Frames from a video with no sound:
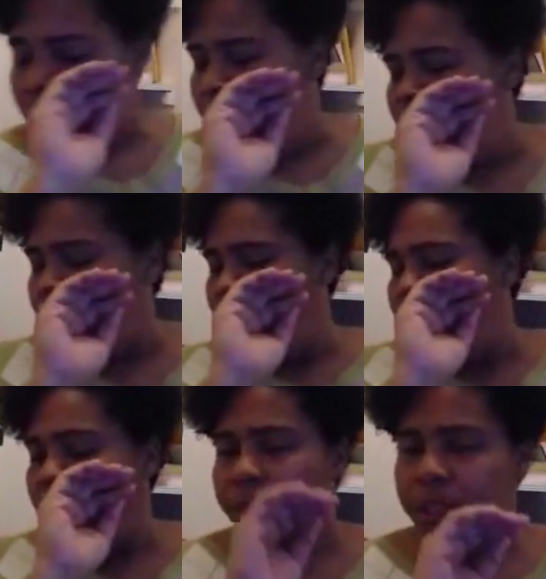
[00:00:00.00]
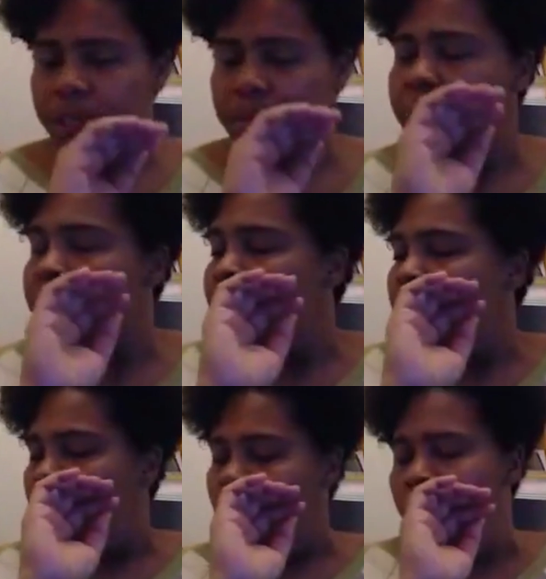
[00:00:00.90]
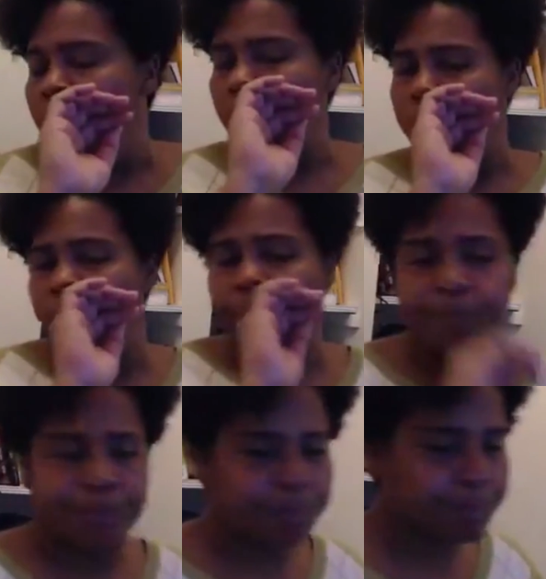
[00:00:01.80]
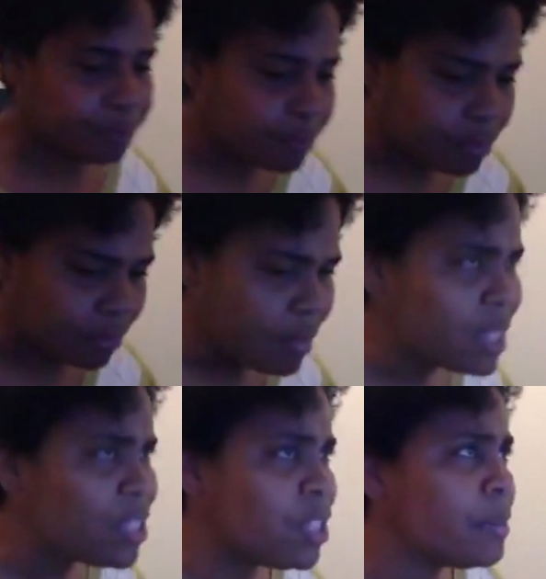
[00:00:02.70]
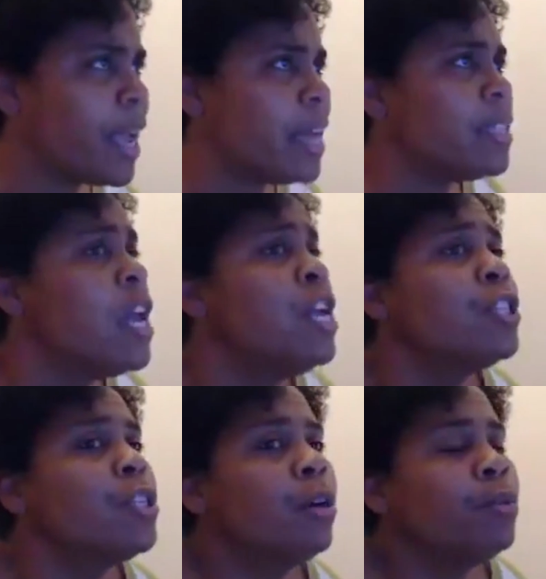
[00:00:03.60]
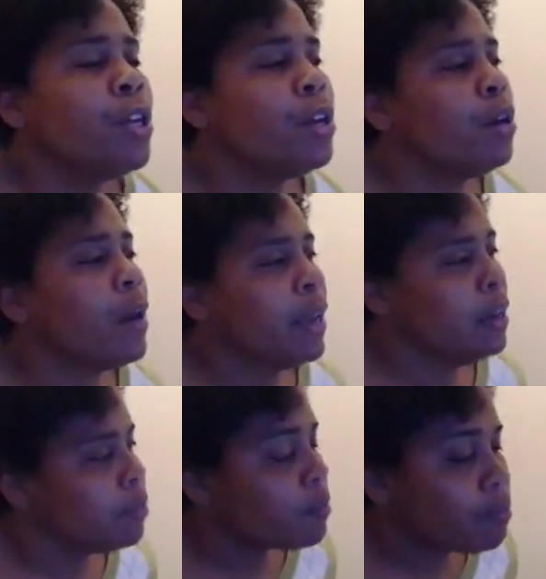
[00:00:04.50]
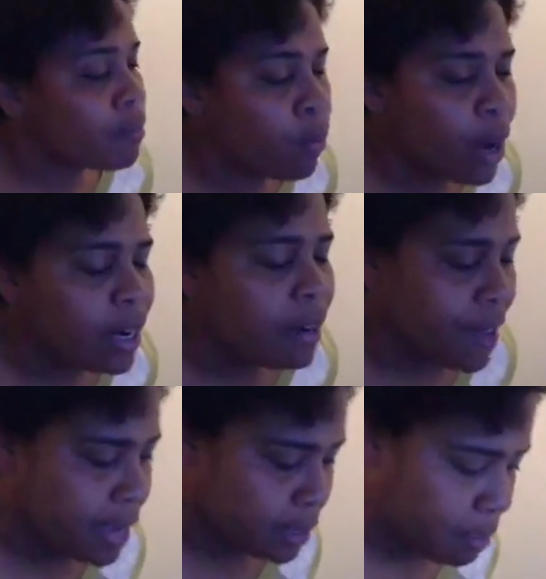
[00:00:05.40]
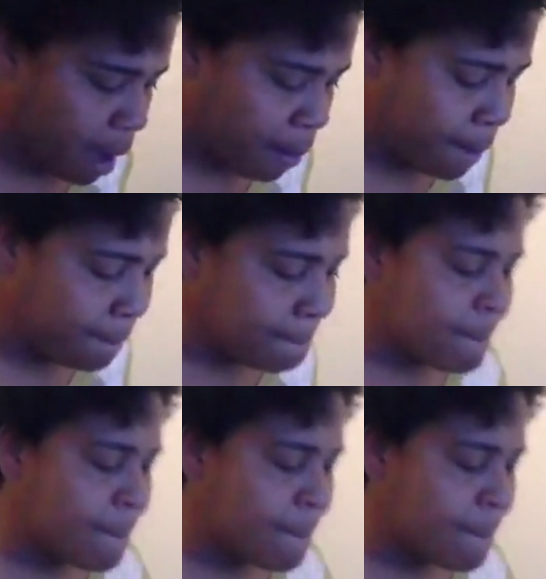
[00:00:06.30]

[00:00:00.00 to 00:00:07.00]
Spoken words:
excuse me, excuse me, guys. So, you know, and one of the things about